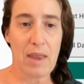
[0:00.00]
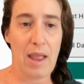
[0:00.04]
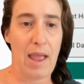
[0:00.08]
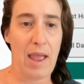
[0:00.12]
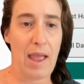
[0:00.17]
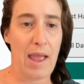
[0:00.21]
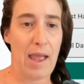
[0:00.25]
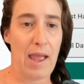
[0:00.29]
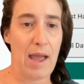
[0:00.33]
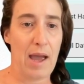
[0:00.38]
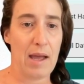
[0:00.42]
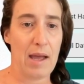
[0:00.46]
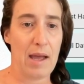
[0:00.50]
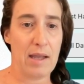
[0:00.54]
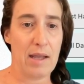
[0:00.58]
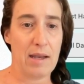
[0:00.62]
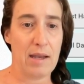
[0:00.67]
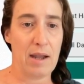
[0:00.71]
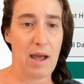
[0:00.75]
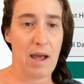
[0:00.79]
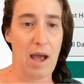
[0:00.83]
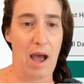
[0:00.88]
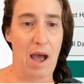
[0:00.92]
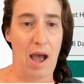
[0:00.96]

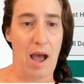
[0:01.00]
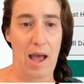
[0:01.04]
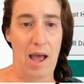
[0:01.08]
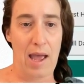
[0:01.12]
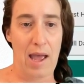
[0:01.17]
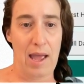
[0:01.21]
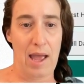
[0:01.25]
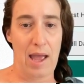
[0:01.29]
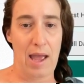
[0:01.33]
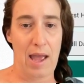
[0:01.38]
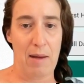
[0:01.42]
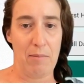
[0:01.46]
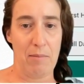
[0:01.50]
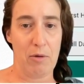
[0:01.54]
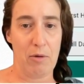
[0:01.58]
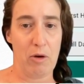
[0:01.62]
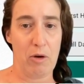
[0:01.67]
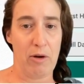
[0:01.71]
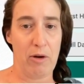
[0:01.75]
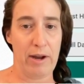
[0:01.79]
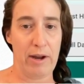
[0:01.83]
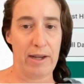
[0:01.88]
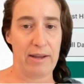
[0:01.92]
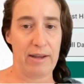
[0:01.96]
And I am
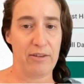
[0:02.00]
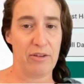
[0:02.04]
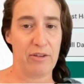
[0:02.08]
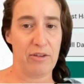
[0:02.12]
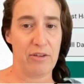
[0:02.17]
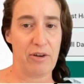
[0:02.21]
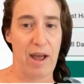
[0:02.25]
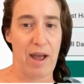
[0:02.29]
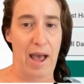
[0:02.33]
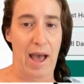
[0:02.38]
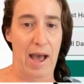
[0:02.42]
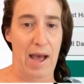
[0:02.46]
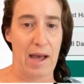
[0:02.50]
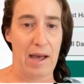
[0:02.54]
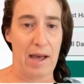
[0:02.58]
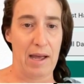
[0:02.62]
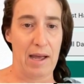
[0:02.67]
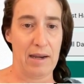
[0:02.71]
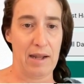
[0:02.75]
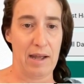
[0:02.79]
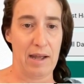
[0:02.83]
going to add